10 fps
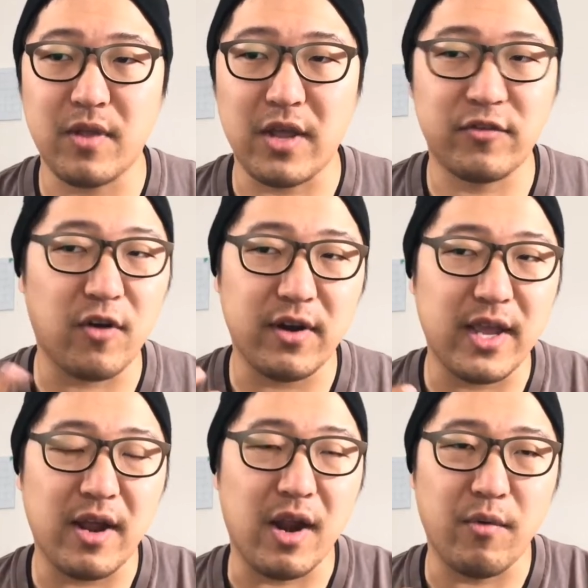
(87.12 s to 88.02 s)
starting
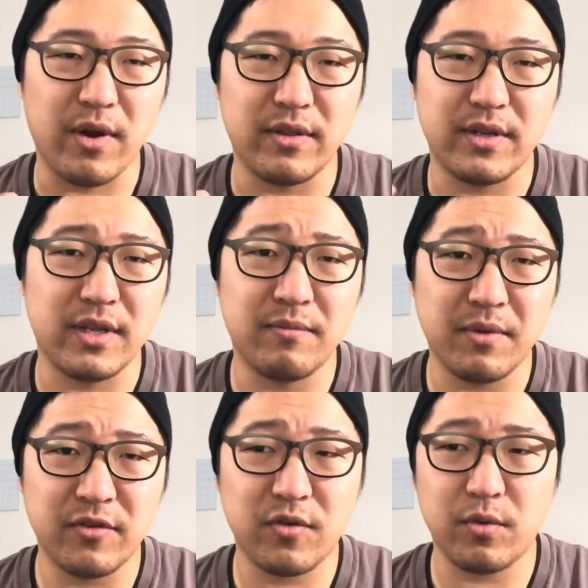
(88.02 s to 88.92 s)
out I rarely did
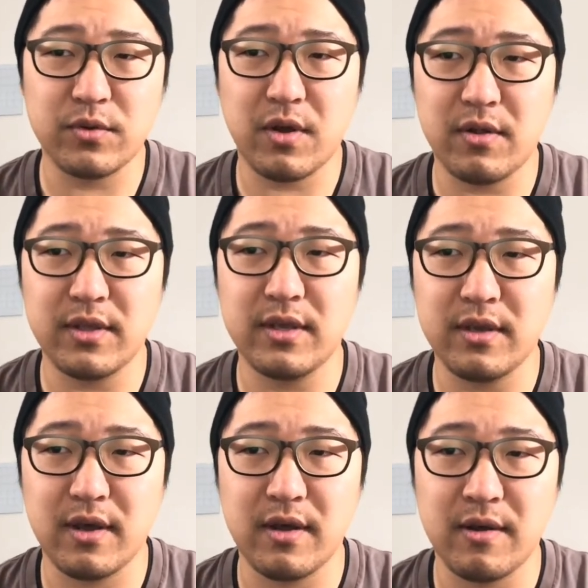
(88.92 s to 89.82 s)
much cold calling,
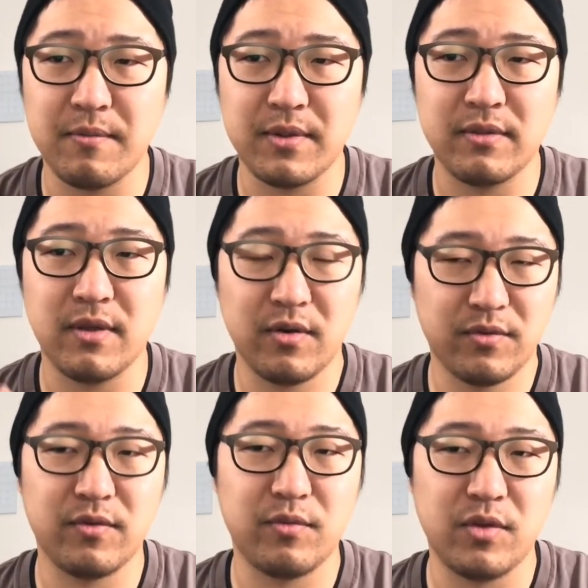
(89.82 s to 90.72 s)
and there
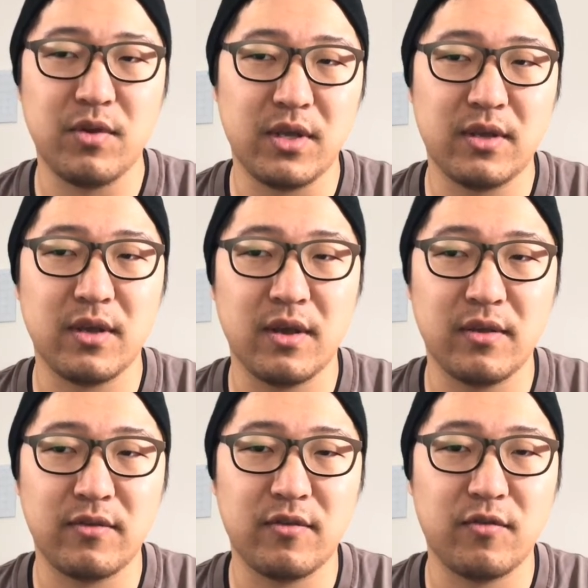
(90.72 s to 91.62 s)
was a unique
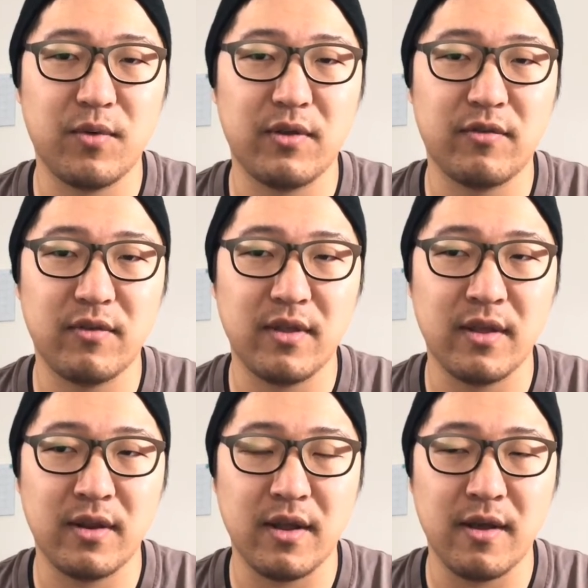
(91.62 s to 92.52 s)
situation
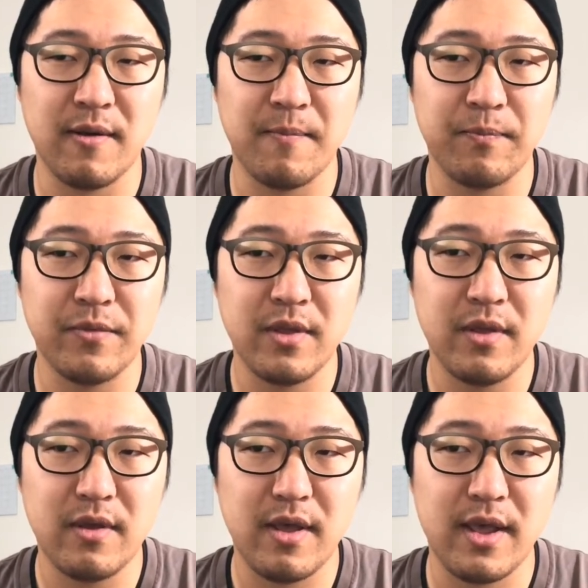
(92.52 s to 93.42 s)
that
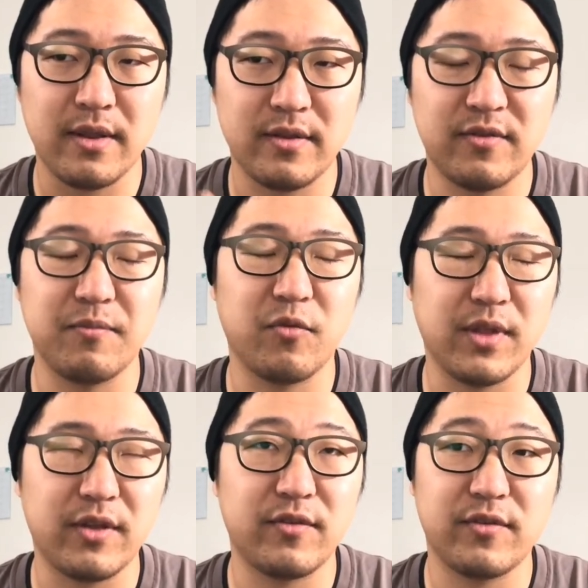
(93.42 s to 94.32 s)
and some
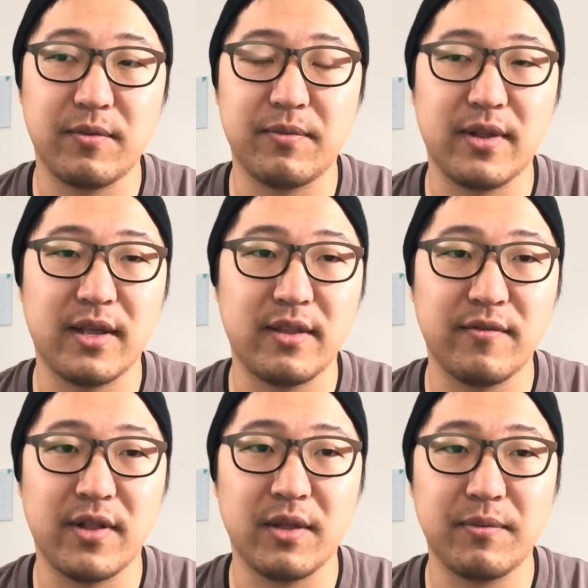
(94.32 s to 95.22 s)
relationships that I
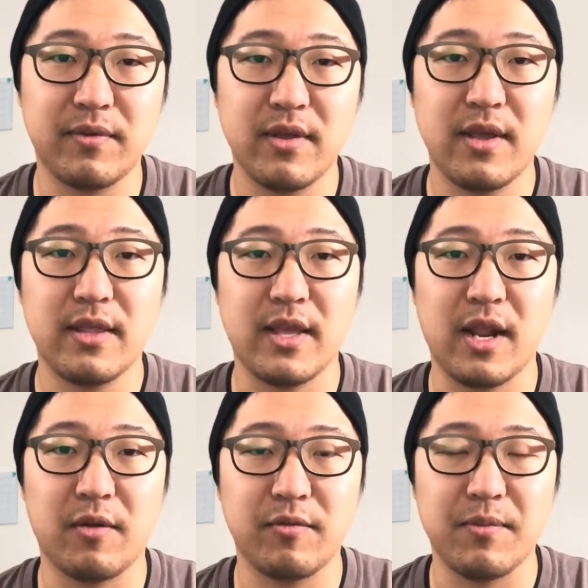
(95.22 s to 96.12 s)
developed that
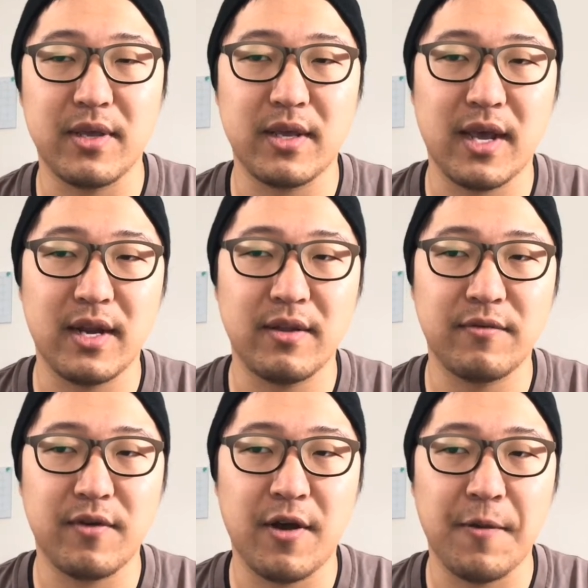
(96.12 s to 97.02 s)
helped me kind of